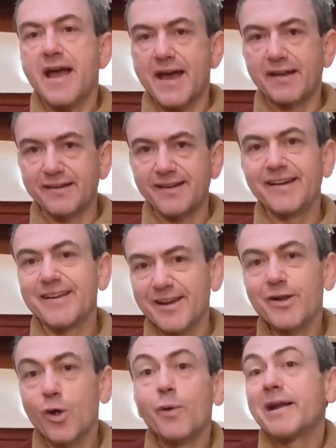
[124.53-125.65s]
and
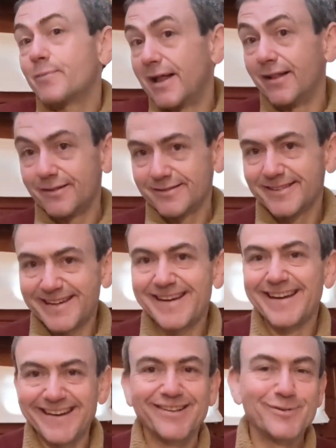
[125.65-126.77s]
it all went well.
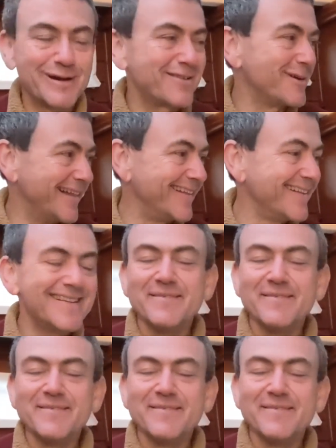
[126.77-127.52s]
It all went well.